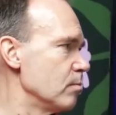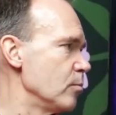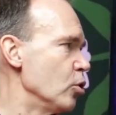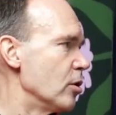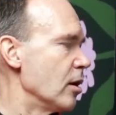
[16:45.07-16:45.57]

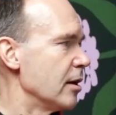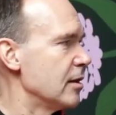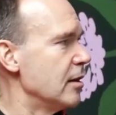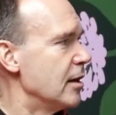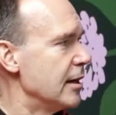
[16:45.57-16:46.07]
you're like
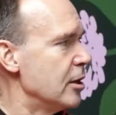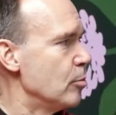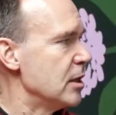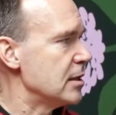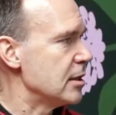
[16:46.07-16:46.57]
in the
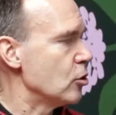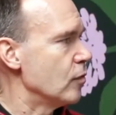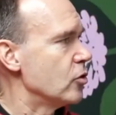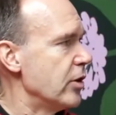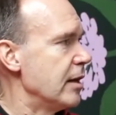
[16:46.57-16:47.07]
business of
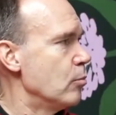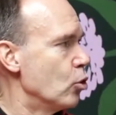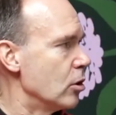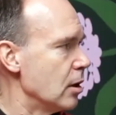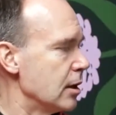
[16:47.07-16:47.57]
creating
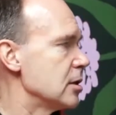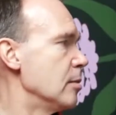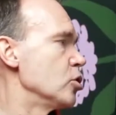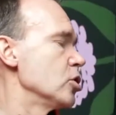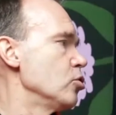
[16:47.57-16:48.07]
more like
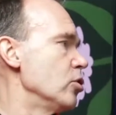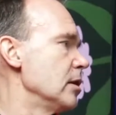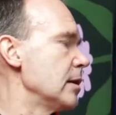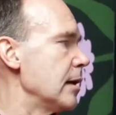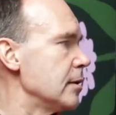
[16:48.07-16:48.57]
cybersecurity
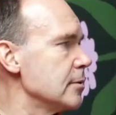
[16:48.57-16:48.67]
talent.